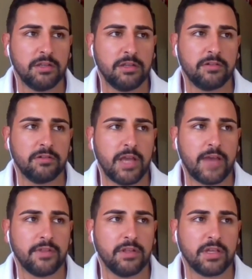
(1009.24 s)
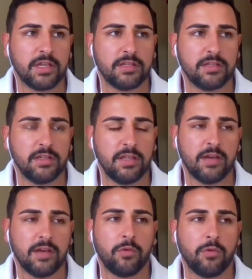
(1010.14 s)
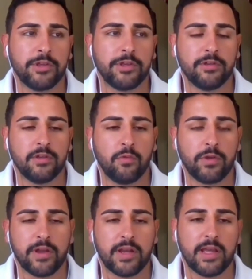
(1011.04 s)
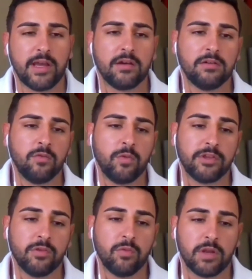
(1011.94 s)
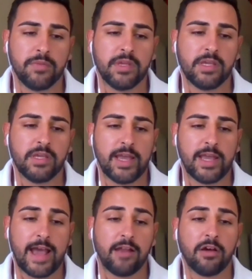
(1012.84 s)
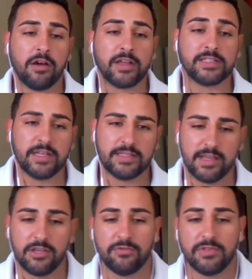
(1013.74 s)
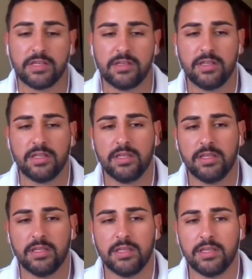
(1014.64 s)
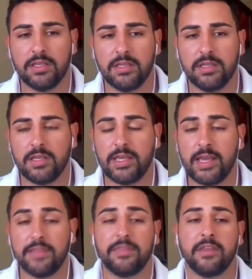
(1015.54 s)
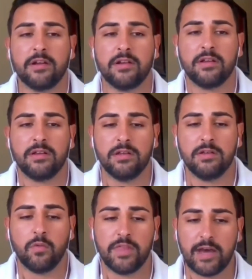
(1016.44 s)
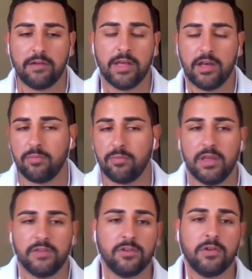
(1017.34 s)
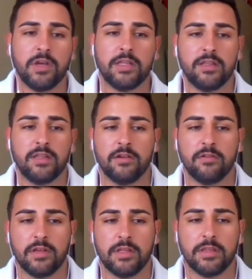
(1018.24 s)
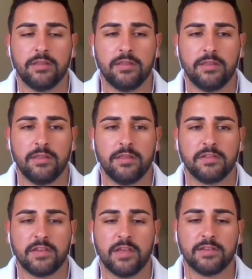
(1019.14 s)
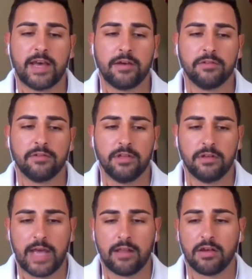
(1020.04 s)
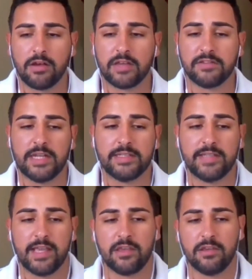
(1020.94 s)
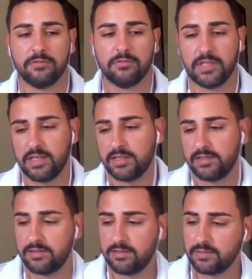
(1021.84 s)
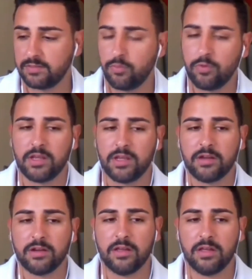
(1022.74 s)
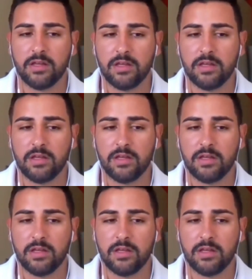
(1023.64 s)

You have to look at where you're at now, where you want to be, and how long it's going to take you to get there without help. So in this case, how long is it going to take you to get to this point here